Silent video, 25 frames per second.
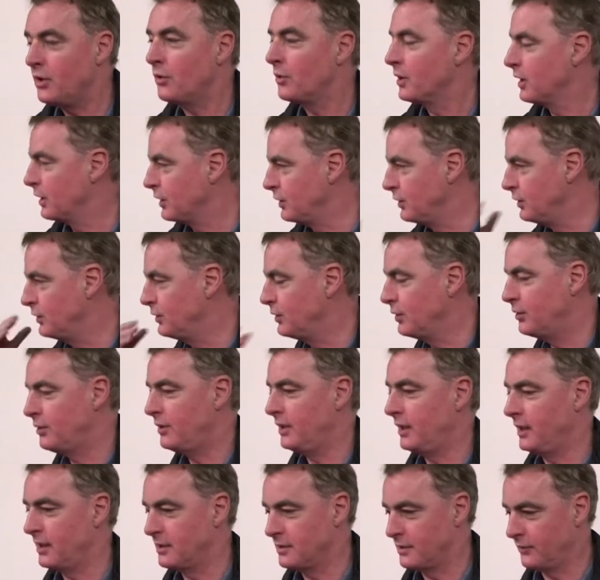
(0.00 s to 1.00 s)
No,
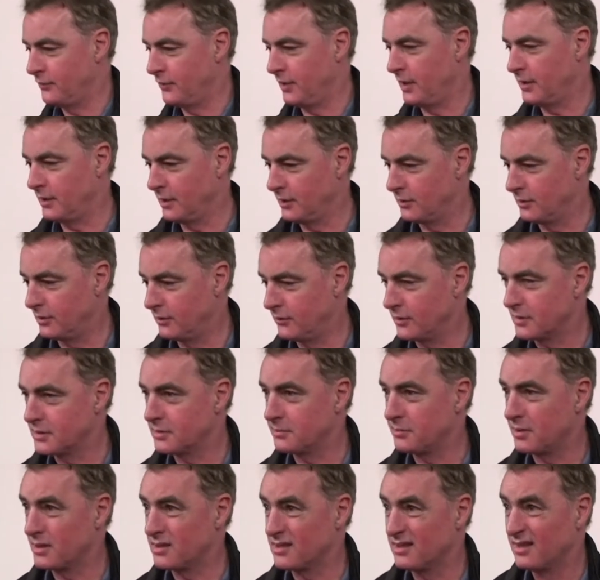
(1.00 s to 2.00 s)
you're here to find the
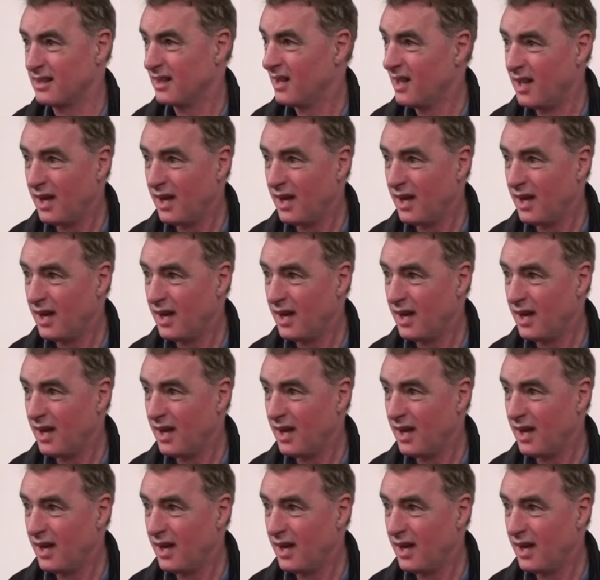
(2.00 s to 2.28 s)
Eurovision person.